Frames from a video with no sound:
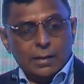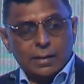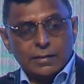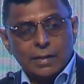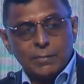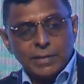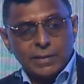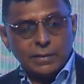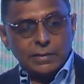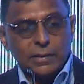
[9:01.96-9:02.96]
As I
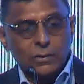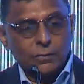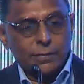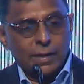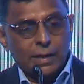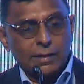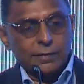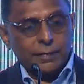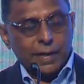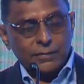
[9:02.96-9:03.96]
mentioned, we are
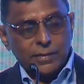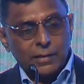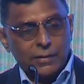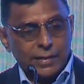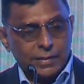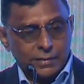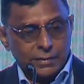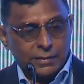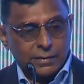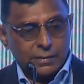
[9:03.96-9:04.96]
5
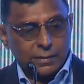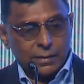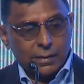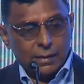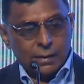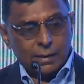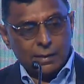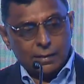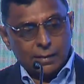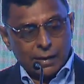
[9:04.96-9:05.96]
generations.
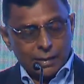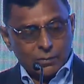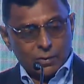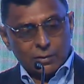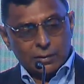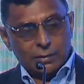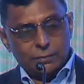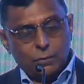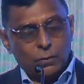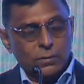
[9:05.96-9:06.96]
I'm on the
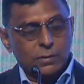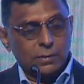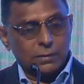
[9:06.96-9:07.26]
4th.